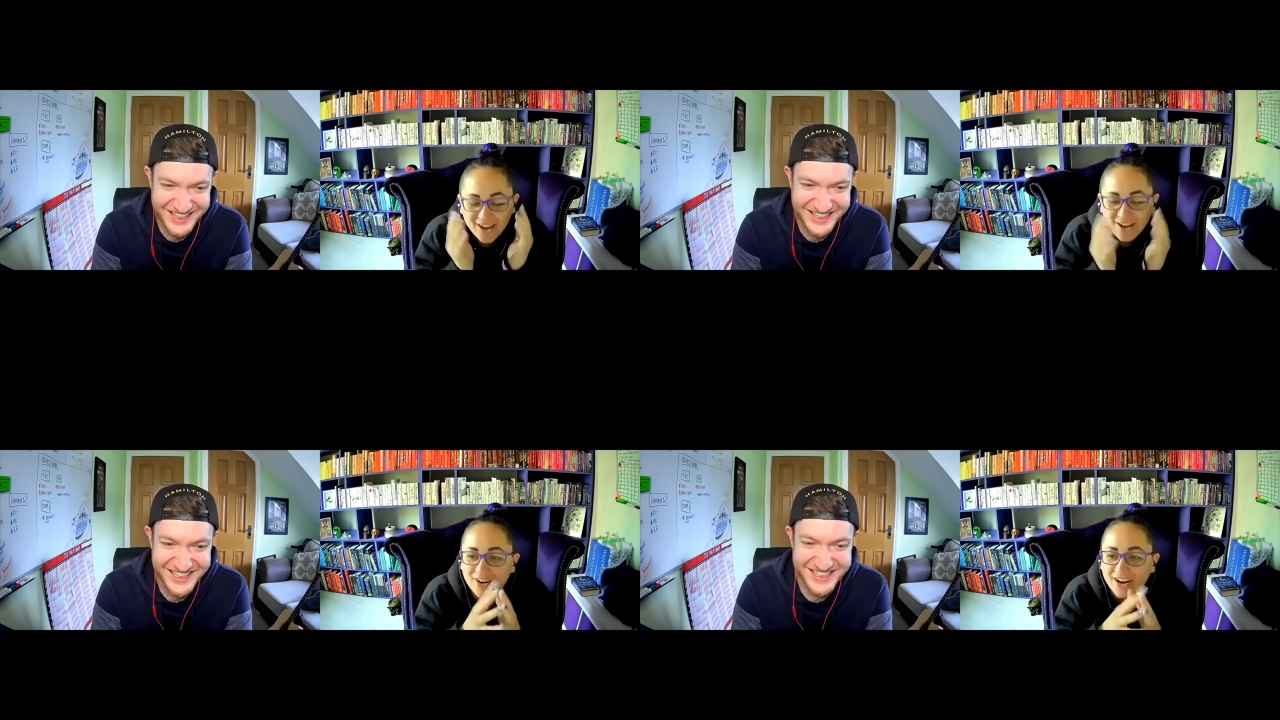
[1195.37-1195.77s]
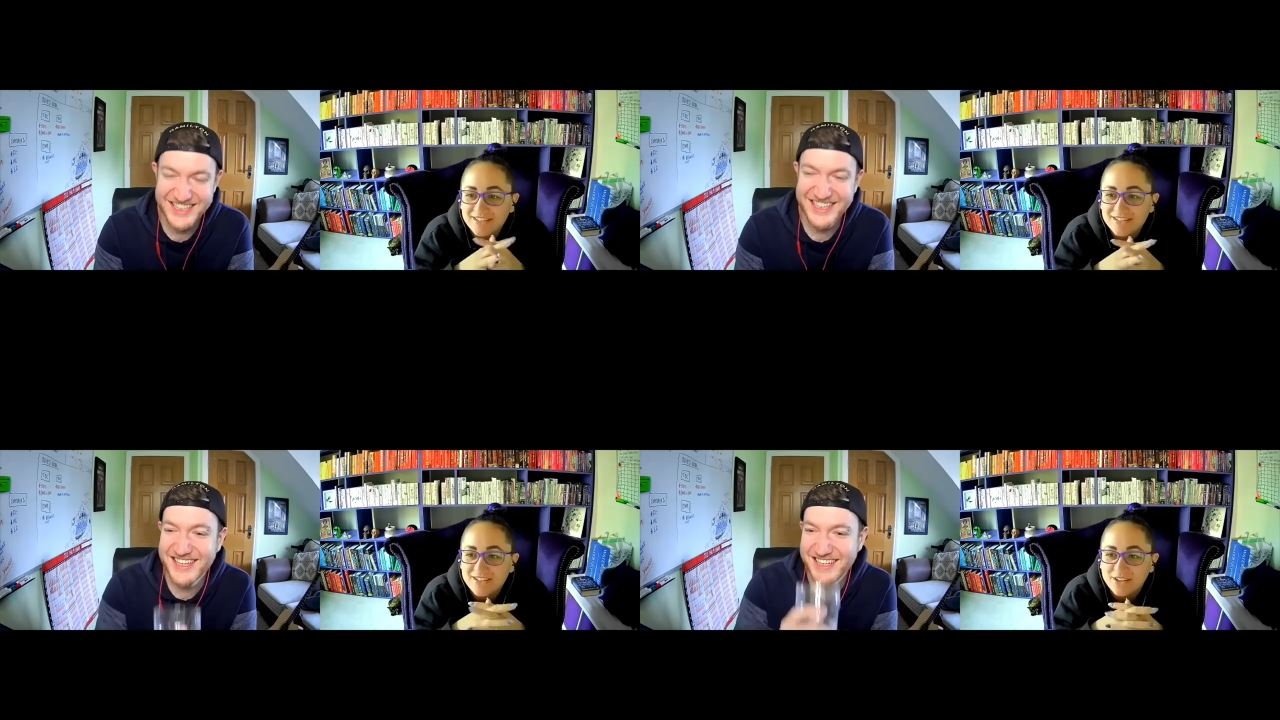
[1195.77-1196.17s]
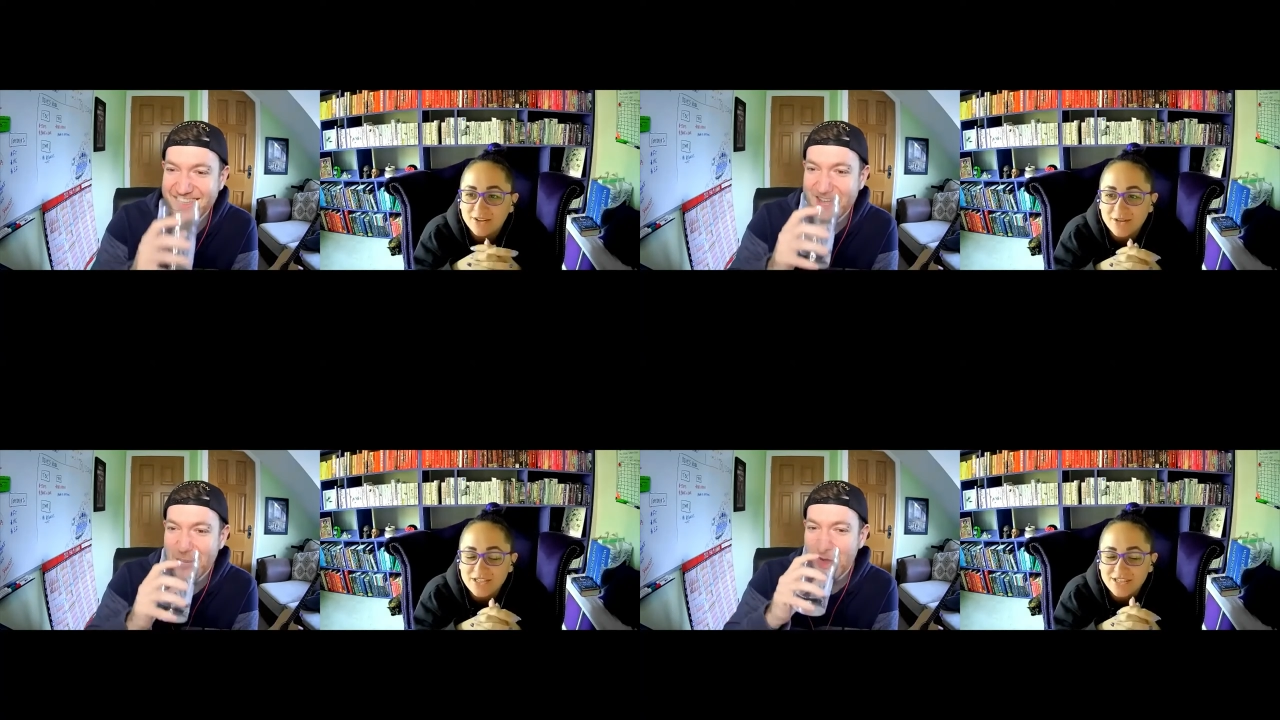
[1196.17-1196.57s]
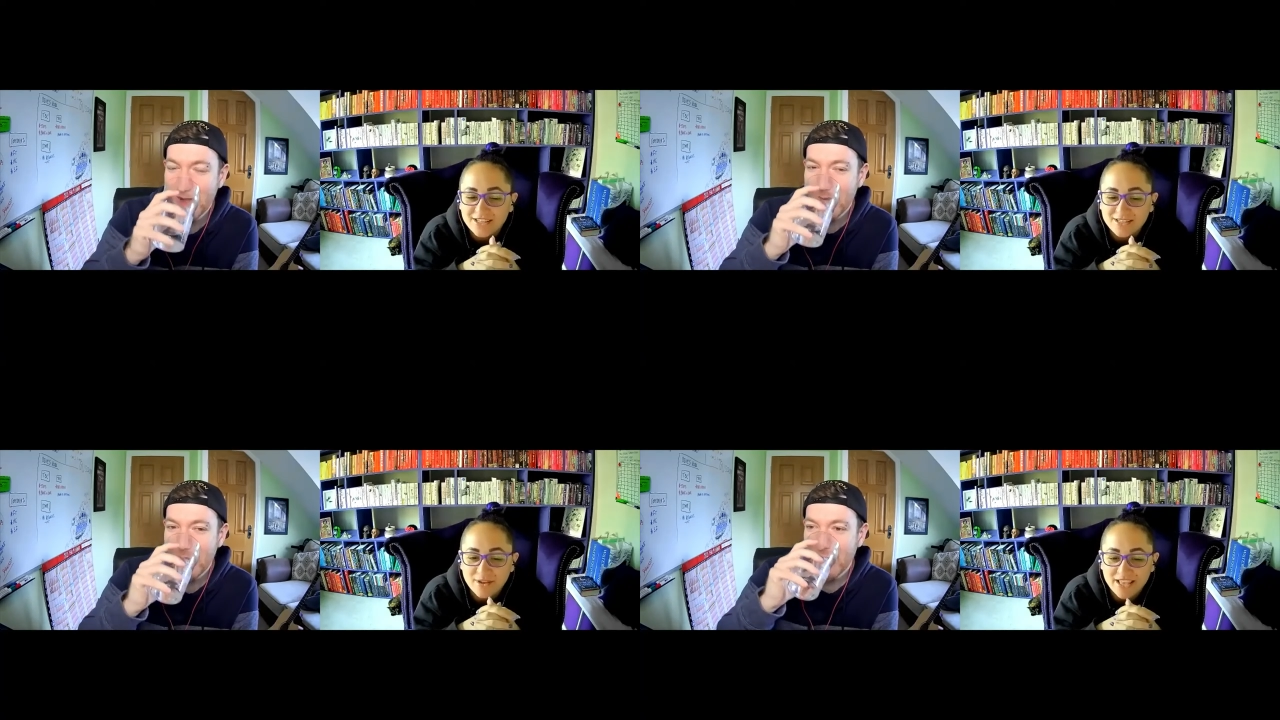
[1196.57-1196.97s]
Speaker 1: All right. So the question
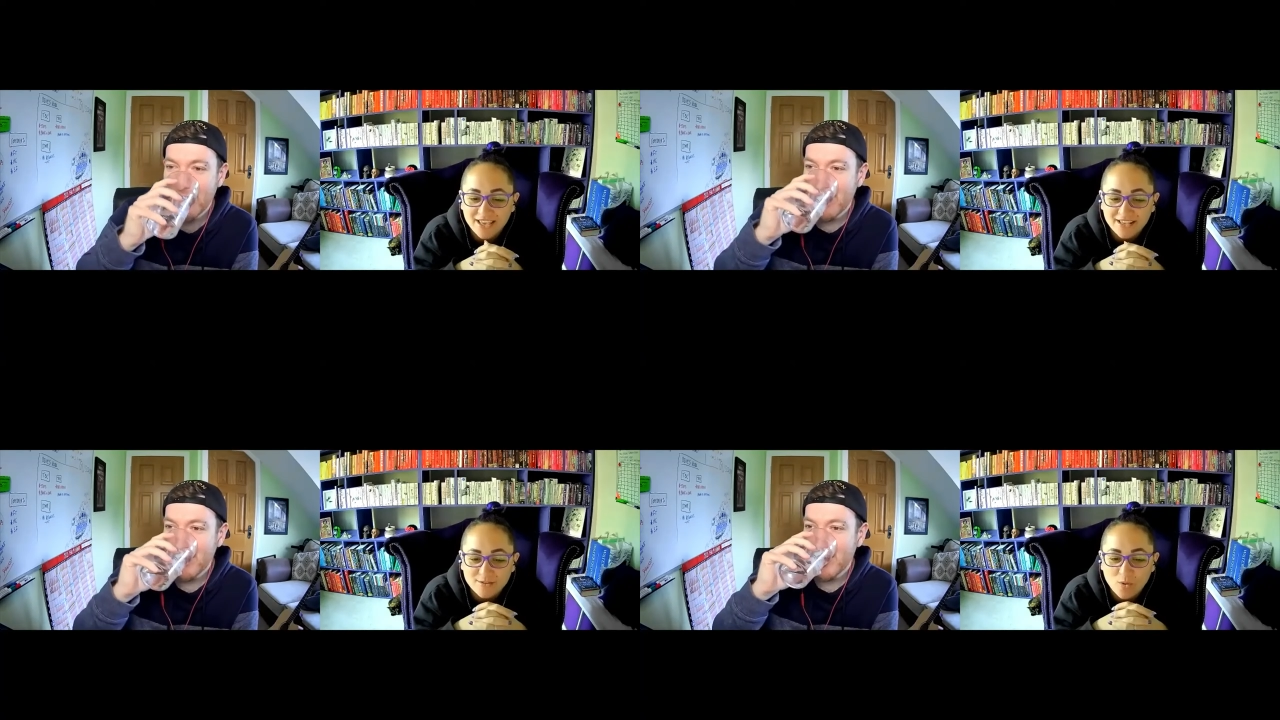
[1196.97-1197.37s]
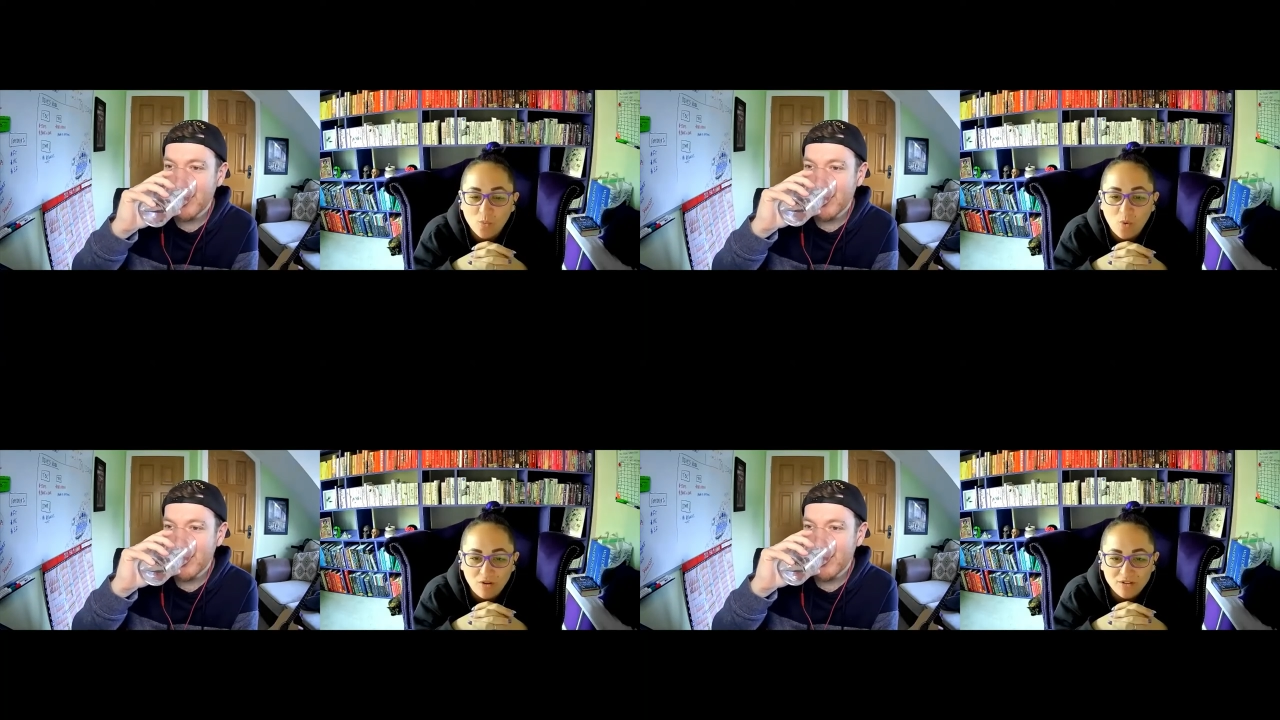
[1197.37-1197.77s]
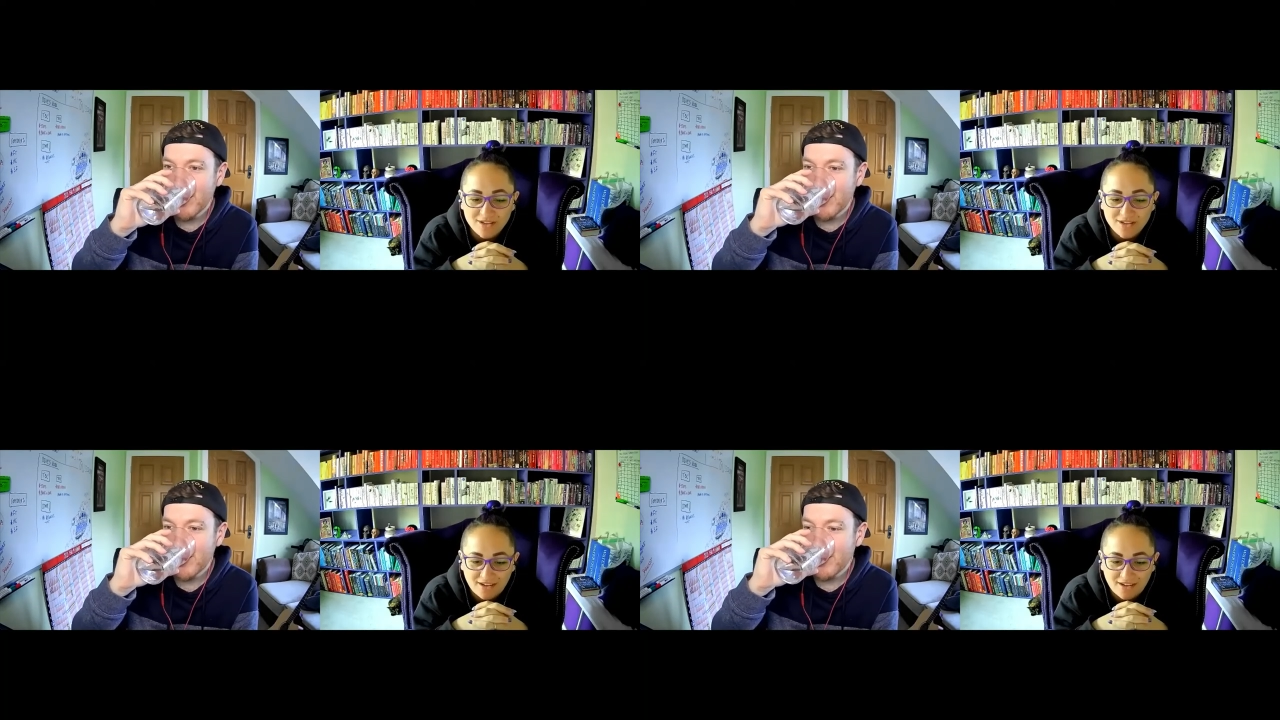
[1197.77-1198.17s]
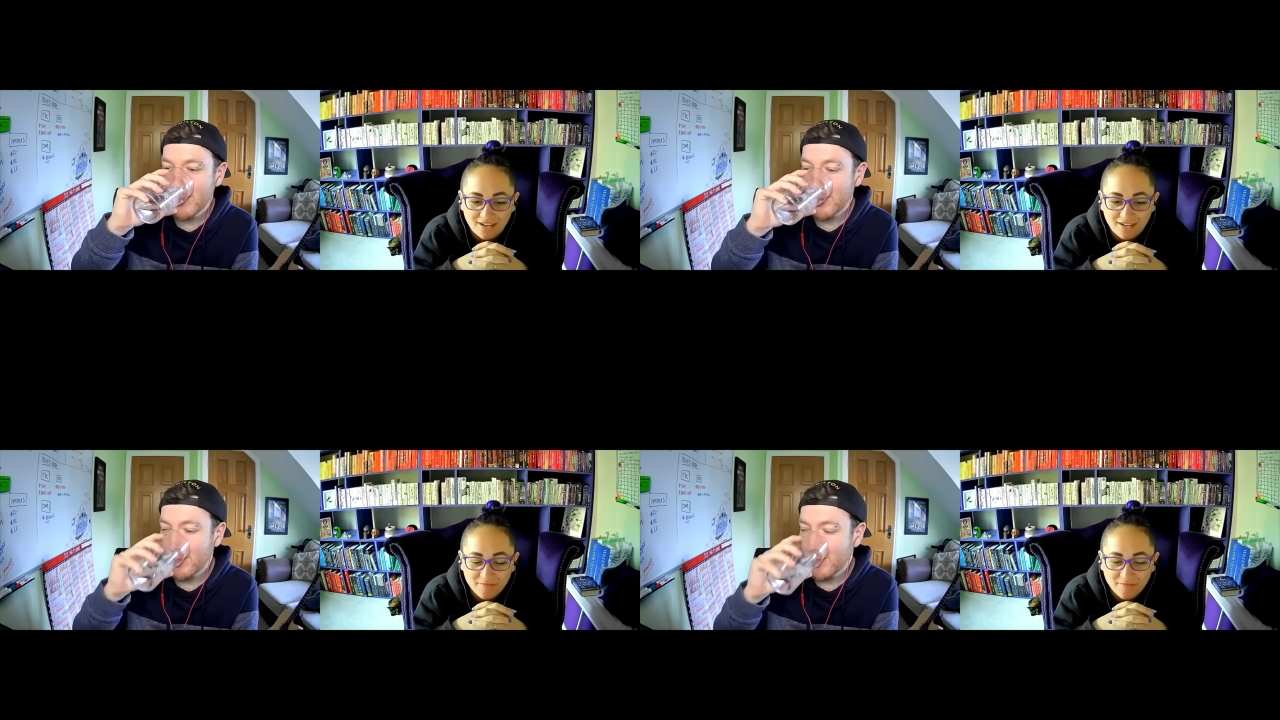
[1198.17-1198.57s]
this week is what are